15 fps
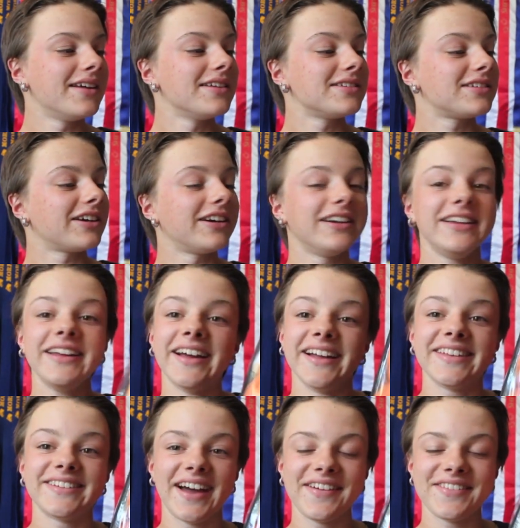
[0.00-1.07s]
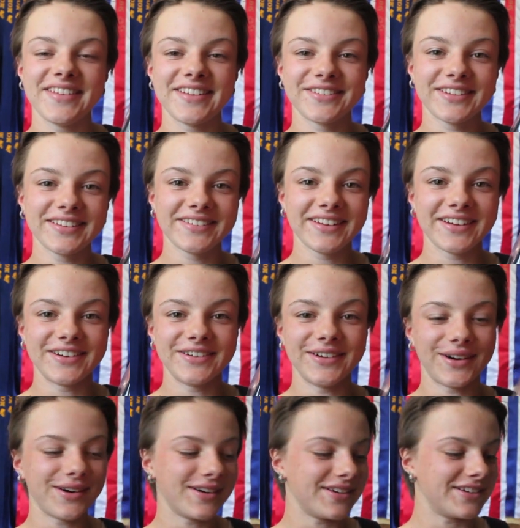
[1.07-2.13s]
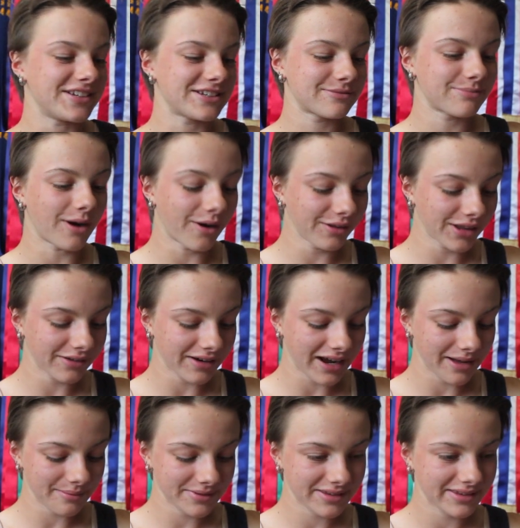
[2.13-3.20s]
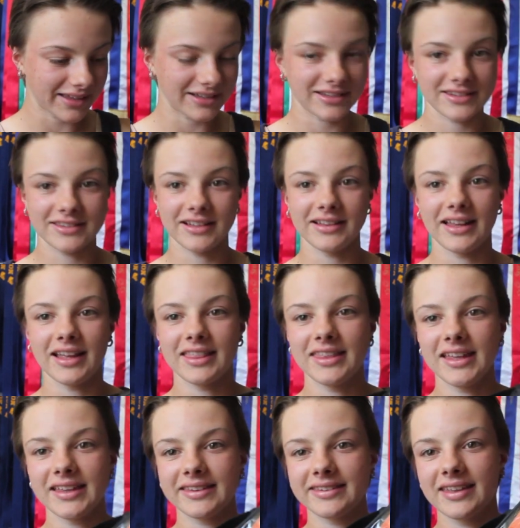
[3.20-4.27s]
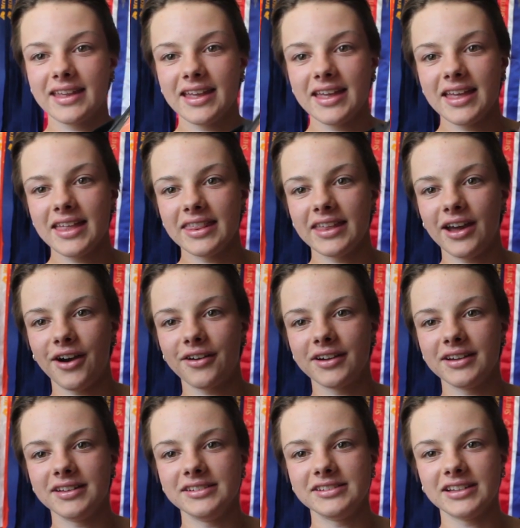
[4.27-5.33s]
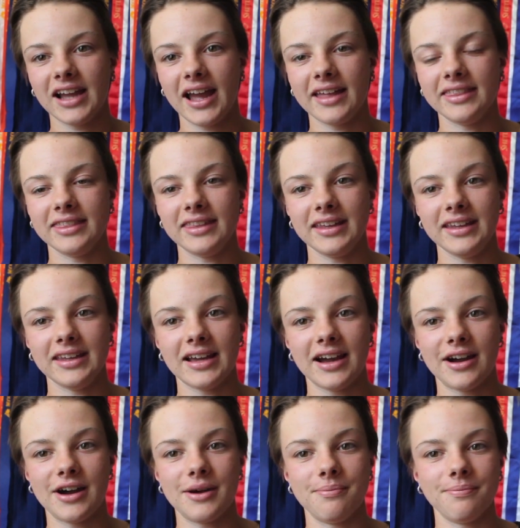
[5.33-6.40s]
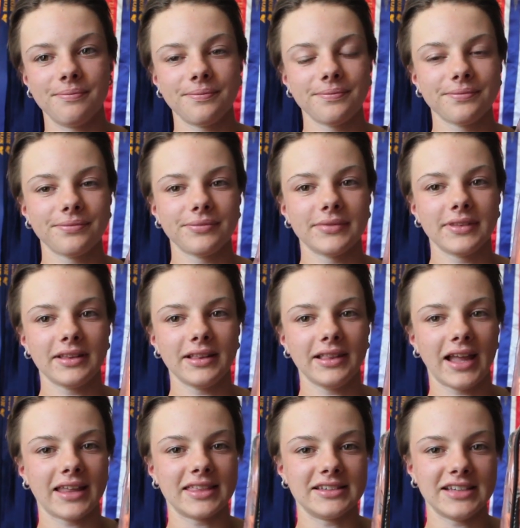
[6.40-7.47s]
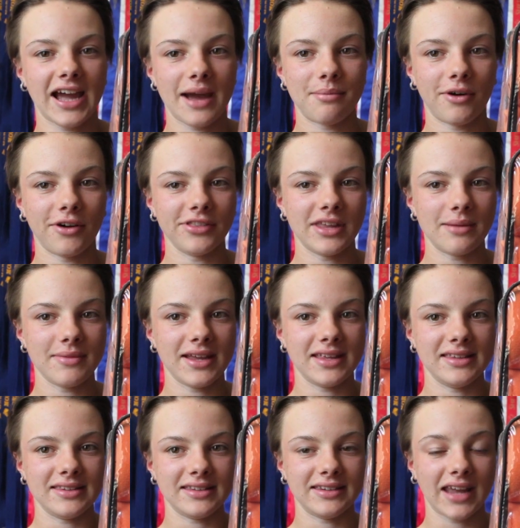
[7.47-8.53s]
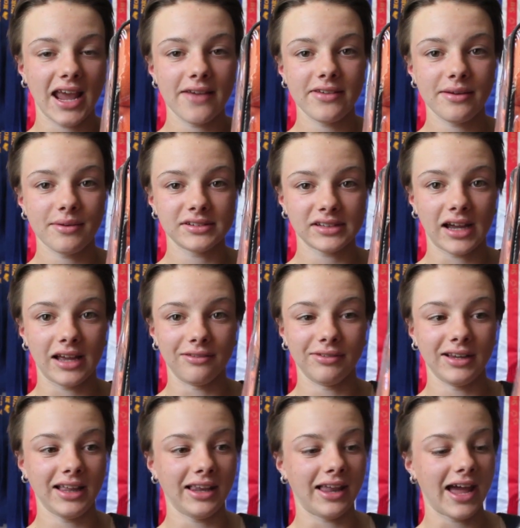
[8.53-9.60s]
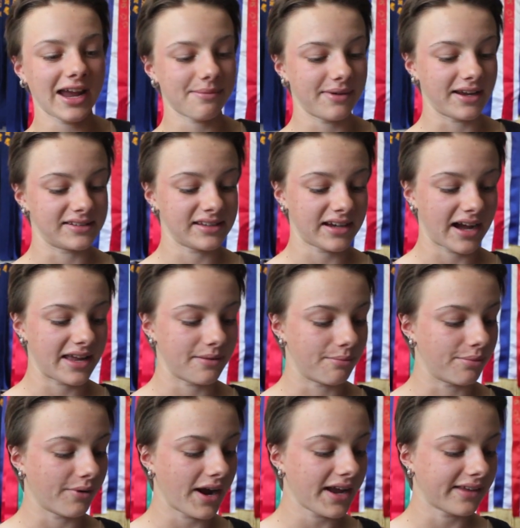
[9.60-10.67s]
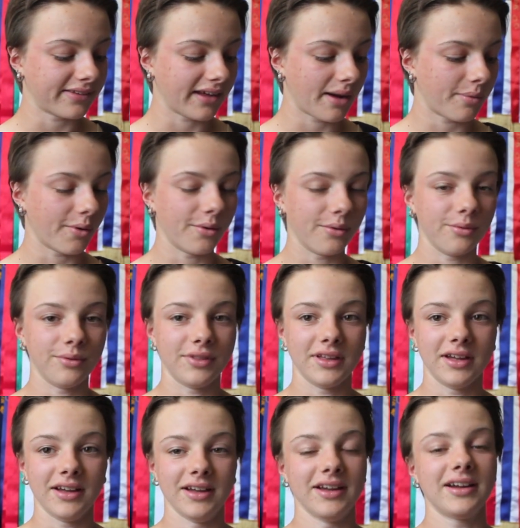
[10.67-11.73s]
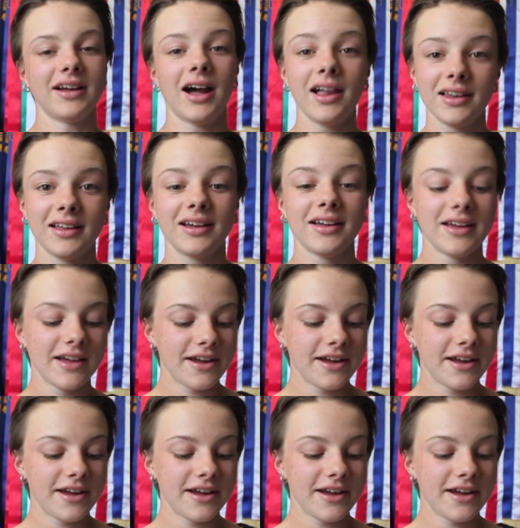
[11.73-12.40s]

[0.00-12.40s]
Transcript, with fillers: So yeah, so I have these really really cool orange polo wraps. They just look like this. They're orange, and the um, like the tab on them is navy, which I really like because it kind of breaks up all the colour,